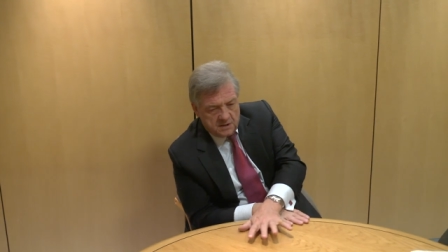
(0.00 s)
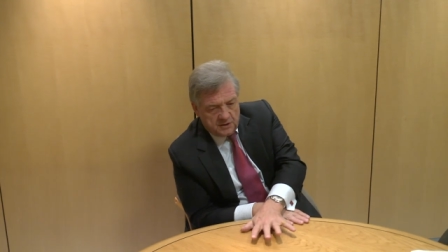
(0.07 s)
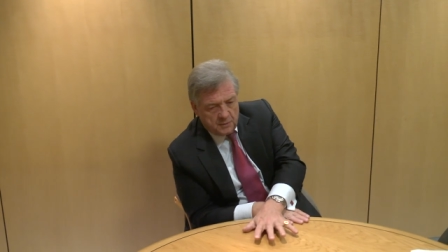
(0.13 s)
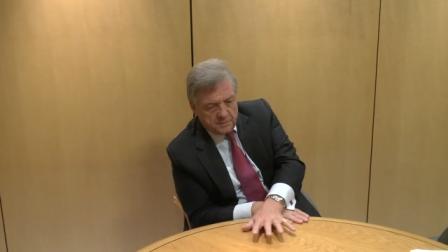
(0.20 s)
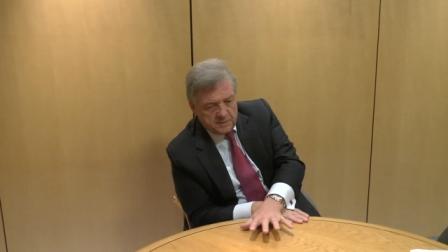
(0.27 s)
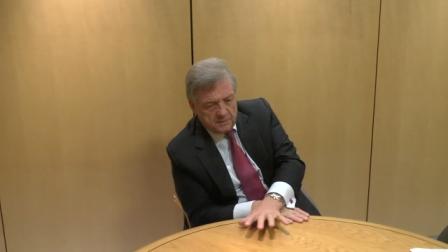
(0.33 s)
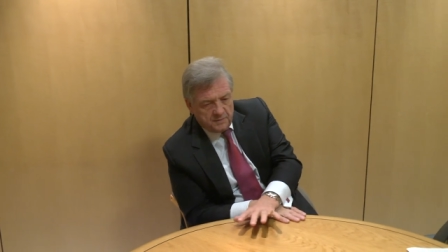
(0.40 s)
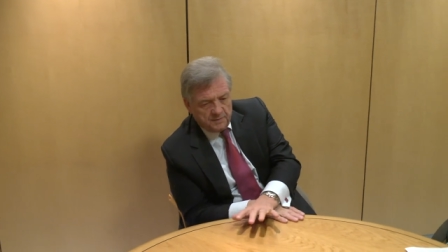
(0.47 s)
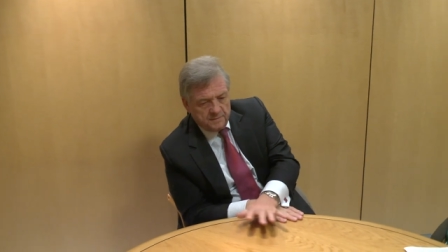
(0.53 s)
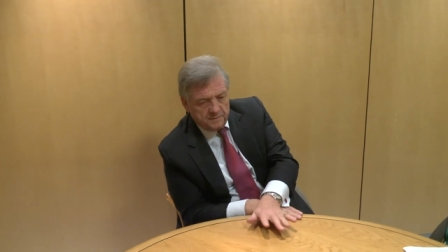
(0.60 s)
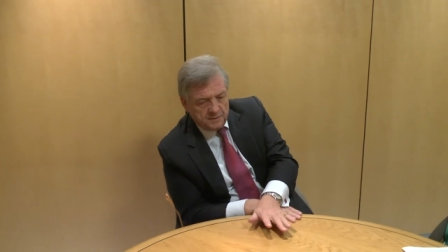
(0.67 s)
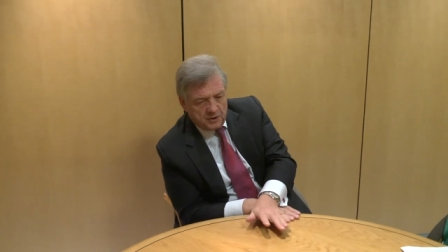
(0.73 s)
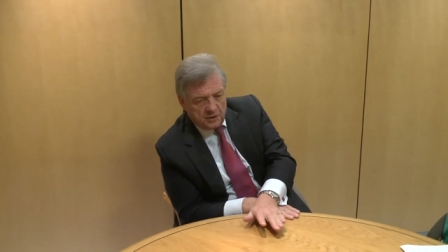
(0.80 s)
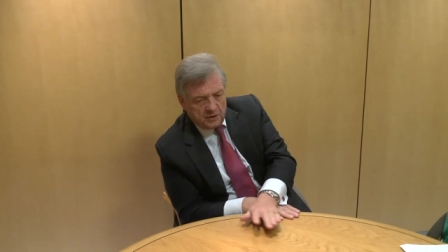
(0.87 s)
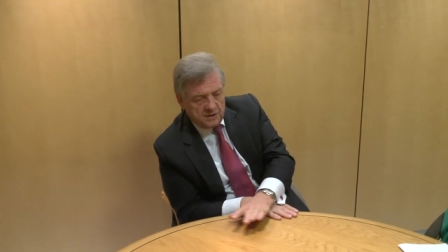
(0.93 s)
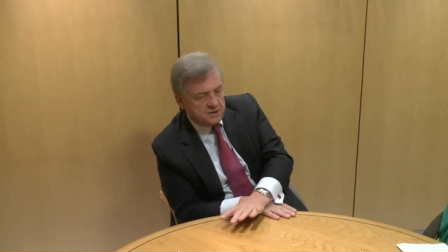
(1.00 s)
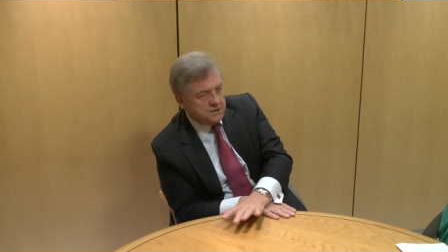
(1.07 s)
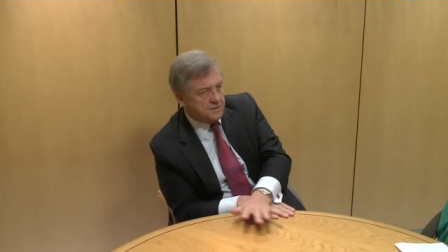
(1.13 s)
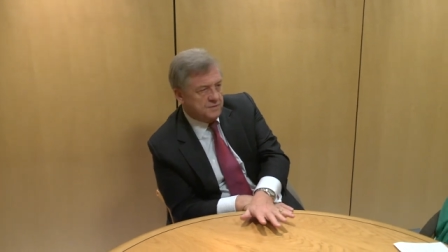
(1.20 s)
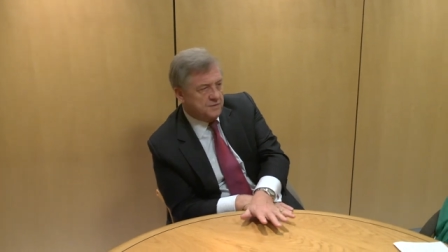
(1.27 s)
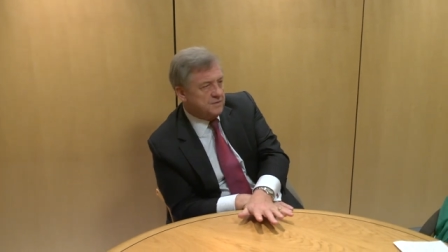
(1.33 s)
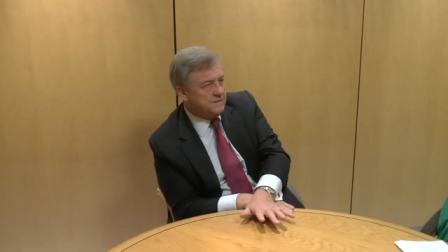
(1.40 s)
you know, people at
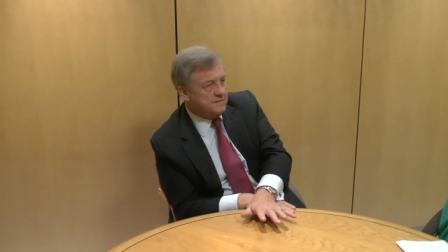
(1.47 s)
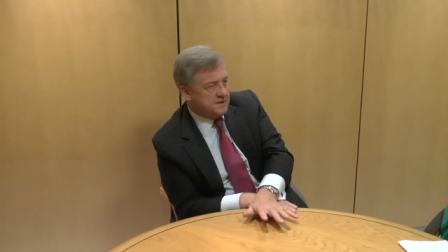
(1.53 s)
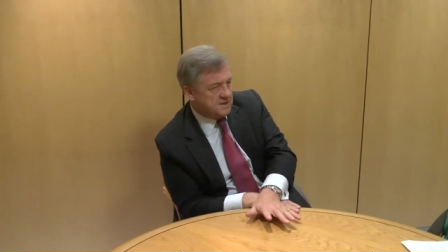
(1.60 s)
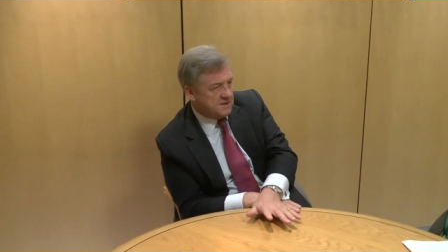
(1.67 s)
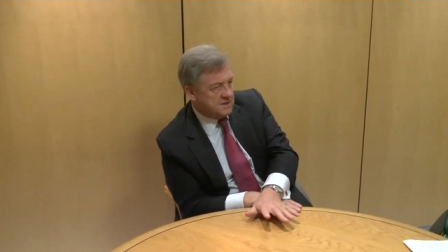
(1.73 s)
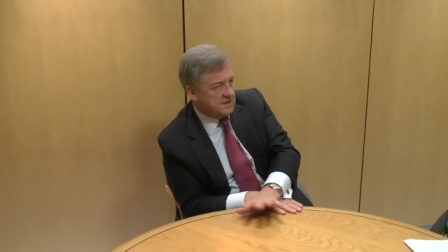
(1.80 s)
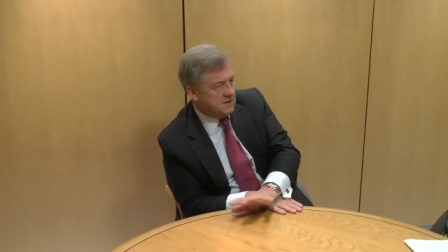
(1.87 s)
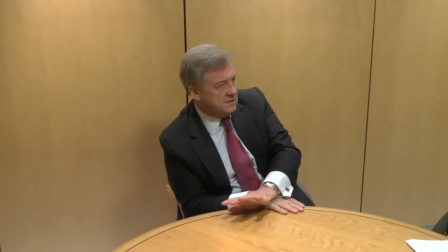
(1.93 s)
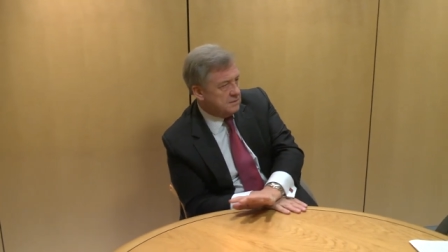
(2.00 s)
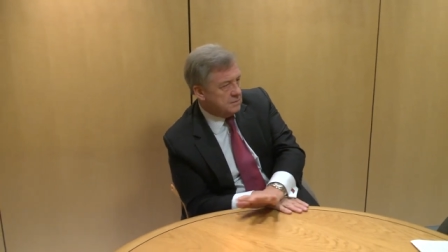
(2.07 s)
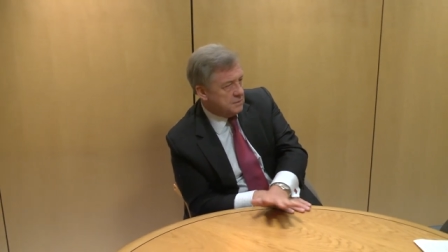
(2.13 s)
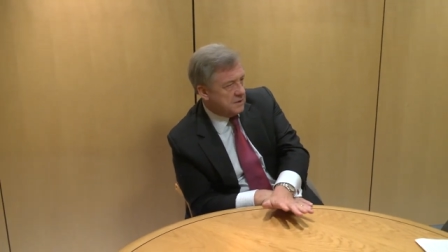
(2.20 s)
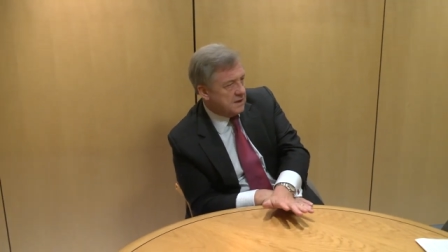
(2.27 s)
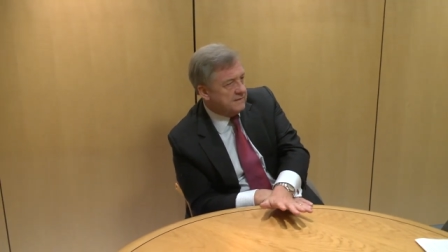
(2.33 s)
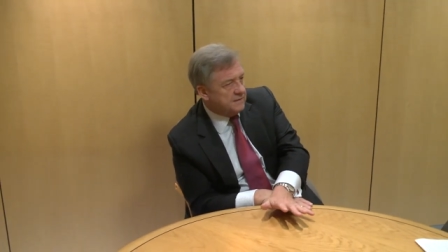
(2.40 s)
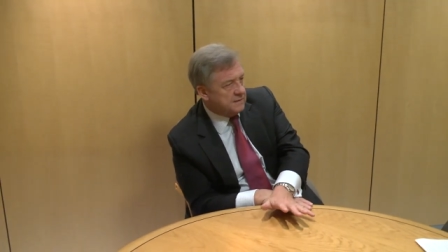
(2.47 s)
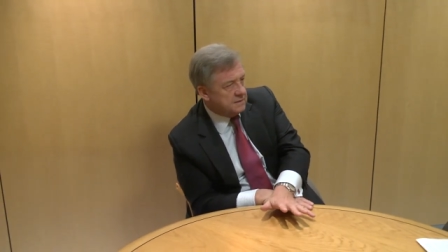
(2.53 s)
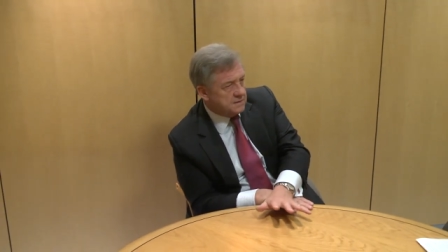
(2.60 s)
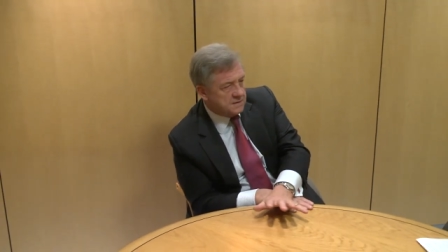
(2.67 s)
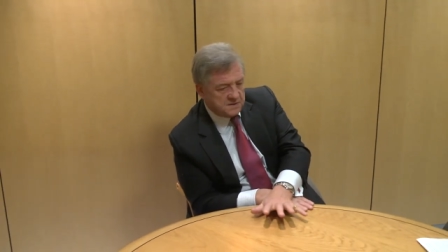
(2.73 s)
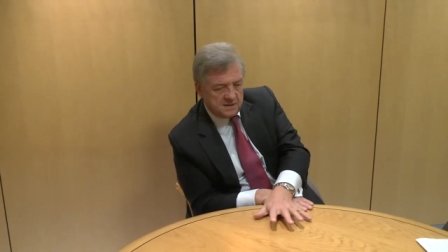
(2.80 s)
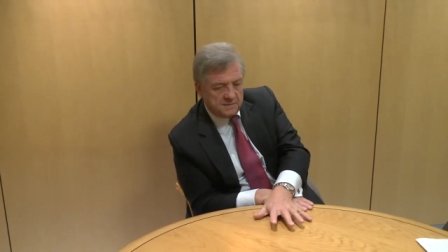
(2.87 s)
college or university or wherever
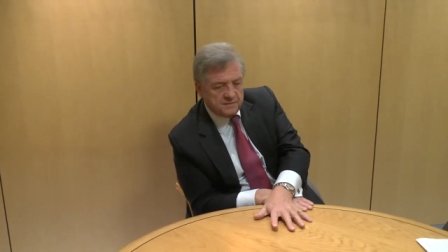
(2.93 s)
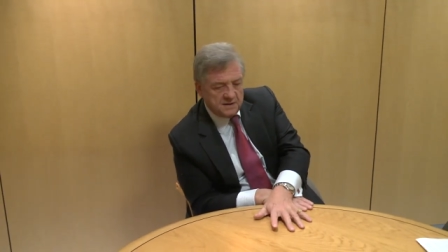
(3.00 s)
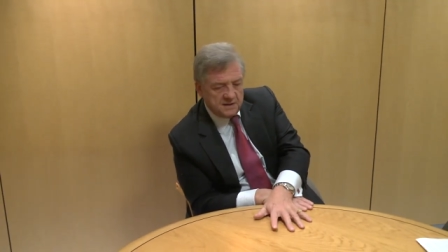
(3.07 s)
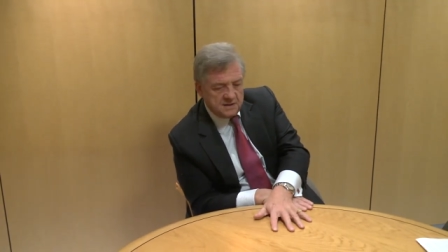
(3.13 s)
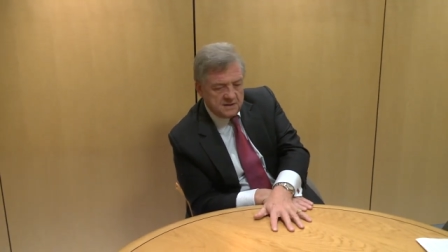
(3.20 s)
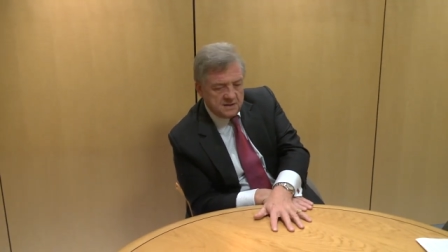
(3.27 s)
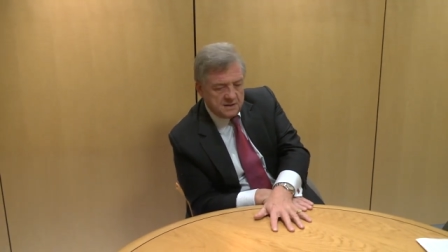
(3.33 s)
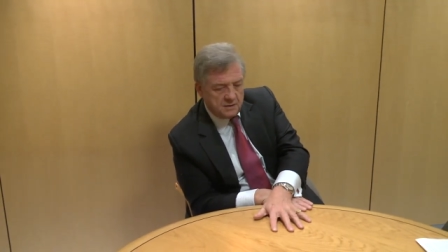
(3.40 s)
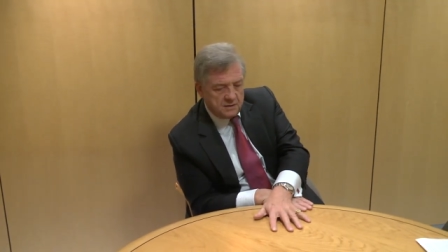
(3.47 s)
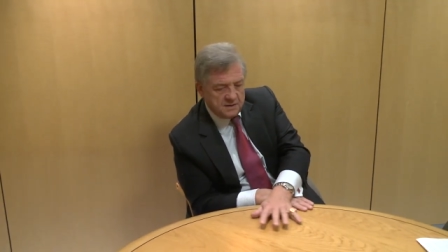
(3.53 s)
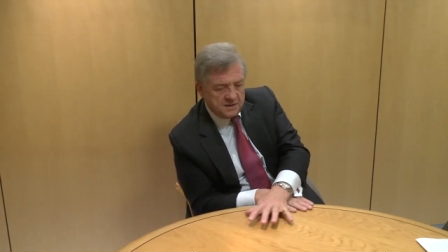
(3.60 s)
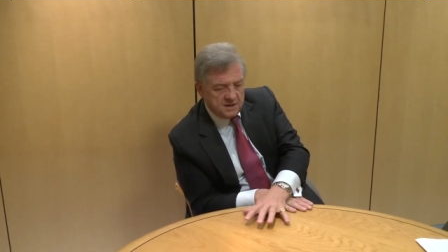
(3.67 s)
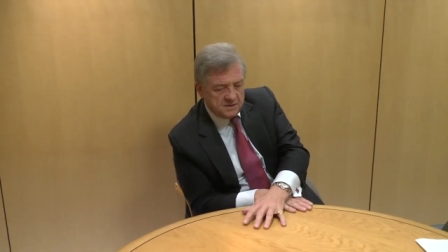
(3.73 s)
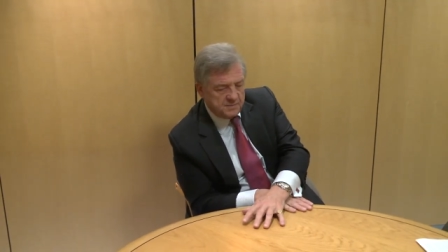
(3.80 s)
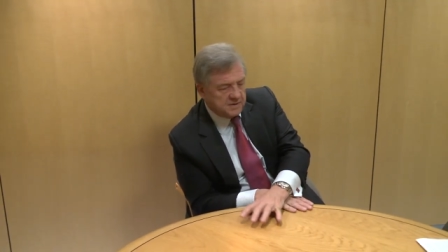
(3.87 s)
doing something in their holidays.